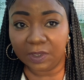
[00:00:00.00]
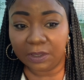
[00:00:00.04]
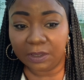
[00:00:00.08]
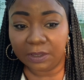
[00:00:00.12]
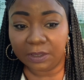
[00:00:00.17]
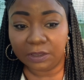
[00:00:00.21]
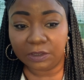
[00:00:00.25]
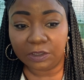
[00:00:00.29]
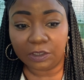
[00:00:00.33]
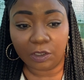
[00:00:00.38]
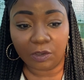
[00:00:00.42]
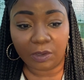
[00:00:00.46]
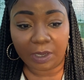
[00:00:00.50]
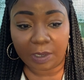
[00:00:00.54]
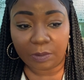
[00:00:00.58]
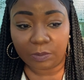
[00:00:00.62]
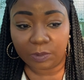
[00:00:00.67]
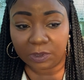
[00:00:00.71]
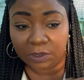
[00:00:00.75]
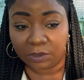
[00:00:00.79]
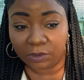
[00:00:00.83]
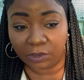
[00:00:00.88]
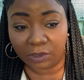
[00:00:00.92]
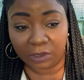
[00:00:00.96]
So I
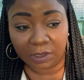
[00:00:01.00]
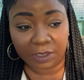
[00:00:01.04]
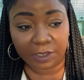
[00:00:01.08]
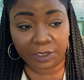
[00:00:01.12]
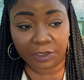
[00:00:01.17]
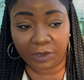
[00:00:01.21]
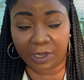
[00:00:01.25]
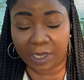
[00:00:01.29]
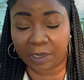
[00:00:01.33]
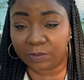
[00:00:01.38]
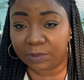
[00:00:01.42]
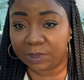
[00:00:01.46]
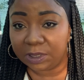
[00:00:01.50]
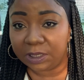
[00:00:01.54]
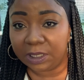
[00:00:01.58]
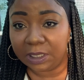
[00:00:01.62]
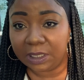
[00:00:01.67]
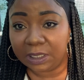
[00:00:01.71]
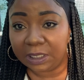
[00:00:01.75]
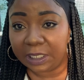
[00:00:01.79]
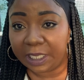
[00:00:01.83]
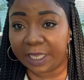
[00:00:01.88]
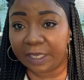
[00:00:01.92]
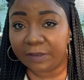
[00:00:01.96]
was
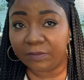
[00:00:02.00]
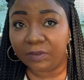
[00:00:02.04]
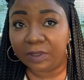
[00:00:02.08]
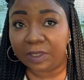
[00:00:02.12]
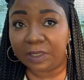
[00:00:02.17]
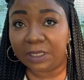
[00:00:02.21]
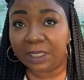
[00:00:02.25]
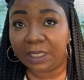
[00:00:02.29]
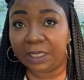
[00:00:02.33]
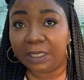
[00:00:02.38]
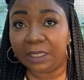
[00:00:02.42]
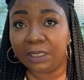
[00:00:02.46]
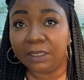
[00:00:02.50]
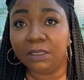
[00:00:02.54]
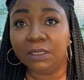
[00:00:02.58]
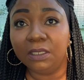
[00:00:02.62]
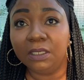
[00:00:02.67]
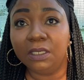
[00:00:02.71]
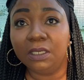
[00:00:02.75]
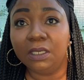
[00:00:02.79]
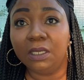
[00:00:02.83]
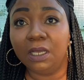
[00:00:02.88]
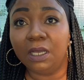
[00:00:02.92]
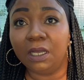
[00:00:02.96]
getting everything
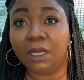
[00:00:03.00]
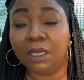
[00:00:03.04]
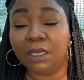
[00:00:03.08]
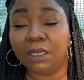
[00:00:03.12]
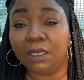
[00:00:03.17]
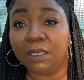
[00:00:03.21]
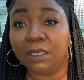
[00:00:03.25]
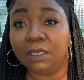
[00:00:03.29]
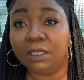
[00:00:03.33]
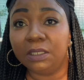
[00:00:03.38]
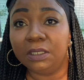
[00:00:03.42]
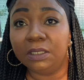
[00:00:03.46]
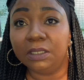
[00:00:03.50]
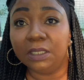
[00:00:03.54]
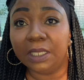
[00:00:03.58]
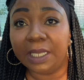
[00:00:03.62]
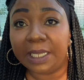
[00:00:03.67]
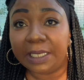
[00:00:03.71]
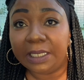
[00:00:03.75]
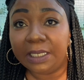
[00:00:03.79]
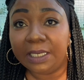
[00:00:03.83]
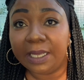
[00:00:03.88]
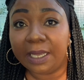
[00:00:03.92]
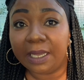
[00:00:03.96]

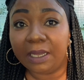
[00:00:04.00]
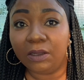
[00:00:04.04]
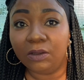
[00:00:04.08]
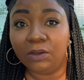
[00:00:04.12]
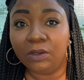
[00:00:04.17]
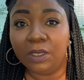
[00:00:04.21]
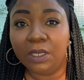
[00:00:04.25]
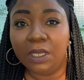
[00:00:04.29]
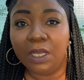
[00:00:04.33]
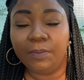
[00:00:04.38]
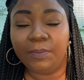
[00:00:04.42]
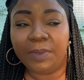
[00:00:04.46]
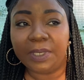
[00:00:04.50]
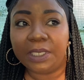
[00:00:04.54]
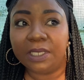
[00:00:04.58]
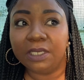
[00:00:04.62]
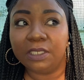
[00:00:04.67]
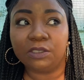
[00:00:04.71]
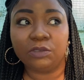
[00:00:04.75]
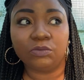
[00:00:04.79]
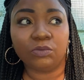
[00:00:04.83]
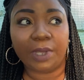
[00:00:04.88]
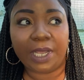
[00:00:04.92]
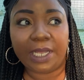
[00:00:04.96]
laid out,
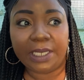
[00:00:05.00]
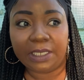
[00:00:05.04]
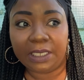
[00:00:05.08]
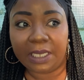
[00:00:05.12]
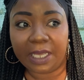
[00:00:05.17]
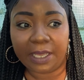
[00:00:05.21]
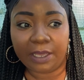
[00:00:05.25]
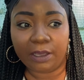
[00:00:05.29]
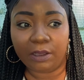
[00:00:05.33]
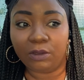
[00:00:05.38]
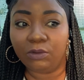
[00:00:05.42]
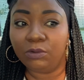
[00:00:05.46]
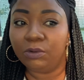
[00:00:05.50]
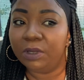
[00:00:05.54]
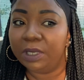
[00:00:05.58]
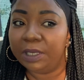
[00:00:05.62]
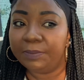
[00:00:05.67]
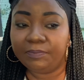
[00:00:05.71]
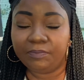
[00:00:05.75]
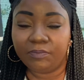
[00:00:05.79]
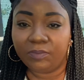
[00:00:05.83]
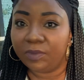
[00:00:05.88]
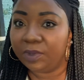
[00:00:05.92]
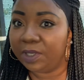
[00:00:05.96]
because right now
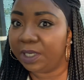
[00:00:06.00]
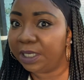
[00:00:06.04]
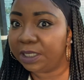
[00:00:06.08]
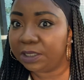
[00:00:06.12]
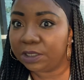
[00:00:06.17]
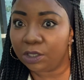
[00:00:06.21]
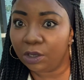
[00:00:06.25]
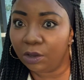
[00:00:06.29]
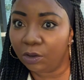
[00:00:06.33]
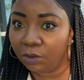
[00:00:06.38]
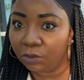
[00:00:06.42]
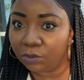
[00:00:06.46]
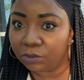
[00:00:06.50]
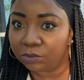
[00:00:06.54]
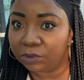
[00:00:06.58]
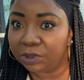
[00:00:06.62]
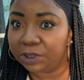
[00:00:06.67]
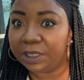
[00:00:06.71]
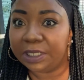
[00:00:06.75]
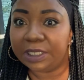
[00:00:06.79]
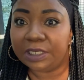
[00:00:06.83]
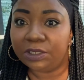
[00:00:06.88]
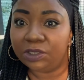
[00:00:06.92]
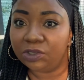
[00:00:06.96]
it's cold,
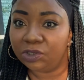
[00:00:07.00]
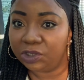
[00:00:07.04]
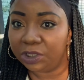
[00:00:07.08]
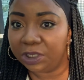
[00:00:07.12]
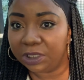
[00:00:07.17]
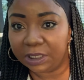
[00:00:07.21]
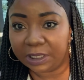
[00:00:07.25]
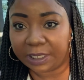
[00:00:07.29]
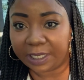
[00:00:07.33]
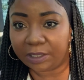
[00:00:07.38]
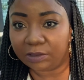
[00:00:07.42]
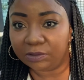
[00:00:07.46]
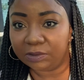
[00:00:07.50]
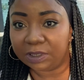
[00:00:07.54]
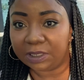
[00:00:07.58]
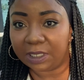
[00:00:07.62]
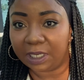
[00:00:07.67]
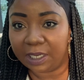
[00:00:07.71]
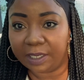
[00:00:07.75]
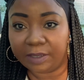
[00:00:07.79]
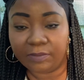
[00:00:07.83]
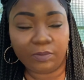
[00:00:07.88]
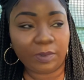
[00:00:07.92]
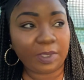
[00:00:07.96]
it's chilly
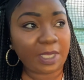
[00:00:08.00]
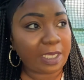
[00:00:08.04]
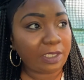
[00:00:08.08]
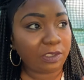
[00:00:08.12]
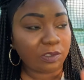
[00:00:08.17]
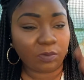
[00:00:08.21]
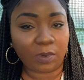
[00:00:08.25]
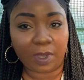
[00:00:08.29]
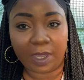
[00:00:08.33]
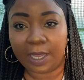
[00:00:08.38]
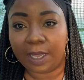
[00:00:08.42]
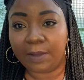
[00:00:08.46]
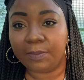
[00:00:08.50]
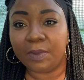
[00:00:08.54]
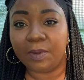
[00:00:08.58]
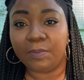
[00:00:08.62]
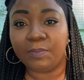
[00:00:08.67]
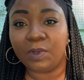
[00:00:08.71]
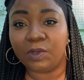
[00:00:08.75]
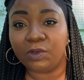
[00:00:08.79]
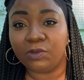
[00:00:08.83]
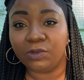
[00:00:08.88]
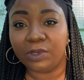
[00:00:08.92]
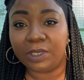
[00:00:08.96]
outside, but that's why I'm in
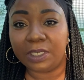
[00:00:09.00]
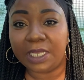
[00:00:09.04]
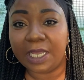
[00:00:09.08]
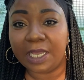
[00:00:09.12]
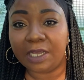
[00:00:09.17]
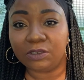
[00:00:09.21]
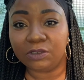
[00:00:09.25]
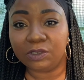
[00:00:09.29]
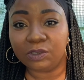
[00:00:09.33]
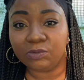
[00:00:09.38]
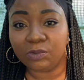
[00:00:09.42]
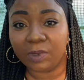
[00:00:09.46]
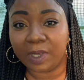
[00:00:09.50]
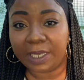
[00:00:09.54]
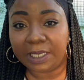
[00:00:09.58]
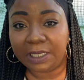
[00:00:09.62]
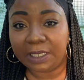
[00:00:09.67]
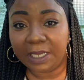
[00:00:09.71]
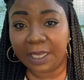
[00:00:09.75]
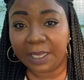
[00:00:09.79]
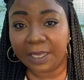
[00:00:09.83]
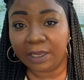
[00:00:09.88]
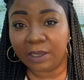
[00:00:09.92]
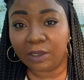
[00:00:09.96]
my greenhouse right
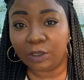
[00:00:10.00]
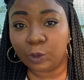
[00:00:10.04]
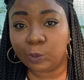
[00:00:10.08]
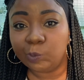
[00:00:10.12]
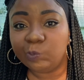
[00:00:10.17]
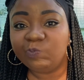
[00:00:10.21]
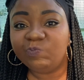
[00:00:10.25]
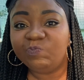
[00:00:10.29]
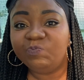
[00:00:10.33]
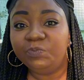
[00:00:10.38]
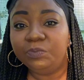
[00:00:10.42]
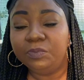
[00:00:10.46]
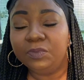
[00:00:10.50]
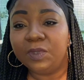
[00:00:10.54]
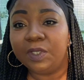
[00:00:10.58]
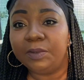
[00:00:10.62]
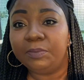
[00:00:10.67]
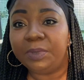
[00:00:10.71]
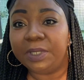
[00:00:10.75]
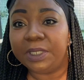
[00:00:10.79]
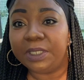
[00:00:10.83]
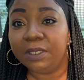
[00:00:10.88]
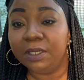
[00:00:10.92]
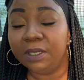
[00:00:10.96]
now,
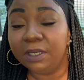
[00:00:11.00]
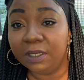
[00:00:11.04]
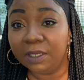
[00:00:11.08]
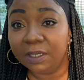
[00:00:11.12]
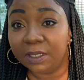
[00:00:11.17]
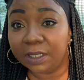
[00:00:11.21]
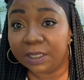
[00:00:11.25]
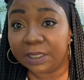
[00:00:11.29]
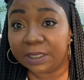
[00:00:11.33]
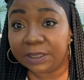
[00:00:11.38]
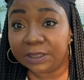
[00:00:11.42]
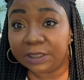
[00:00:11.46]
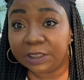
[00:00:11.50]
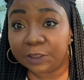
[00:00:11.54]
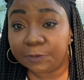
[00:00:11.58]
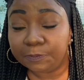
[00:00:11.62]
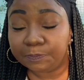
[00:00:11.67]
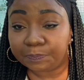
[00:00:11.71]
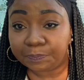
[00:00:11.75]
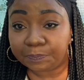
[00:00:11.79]
because